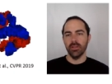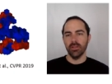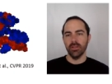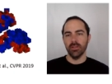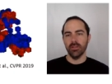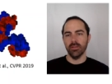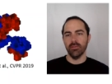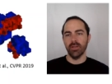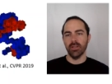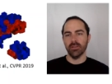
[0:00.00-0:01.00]
in
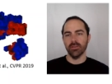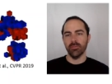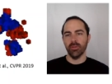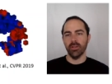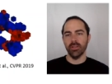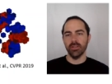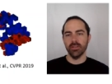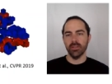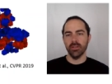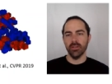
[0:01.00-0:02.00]
the balance of
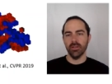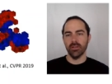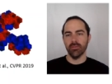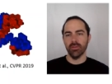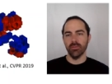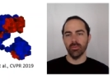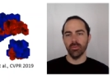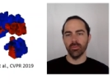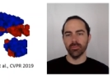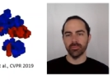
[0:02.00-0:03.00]
polarities here, like red or
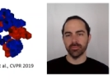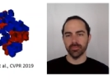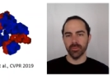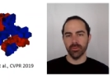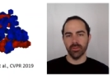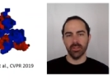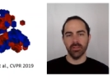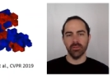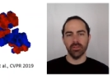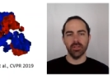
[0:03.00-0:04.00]
blue, or it
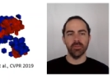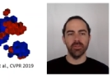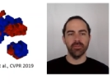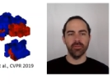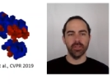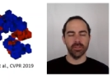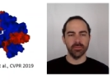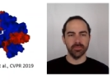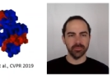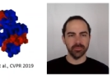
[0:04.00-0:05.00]
counts the number of events.